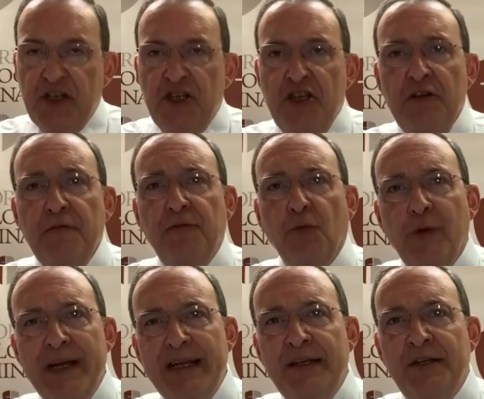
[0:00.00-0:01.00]
You've
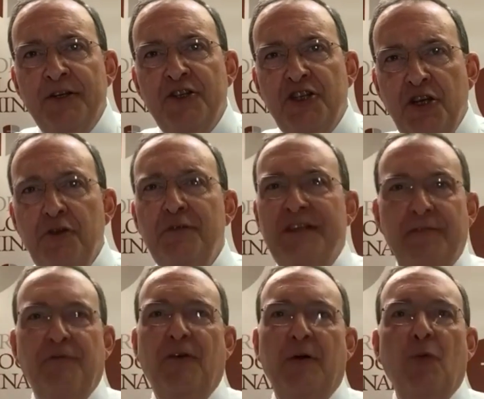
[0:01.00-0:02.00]
written two
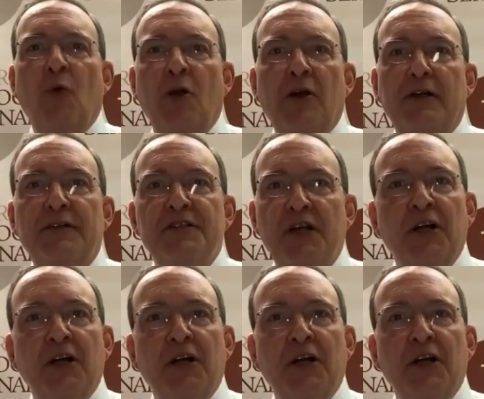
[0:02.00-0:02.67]
different works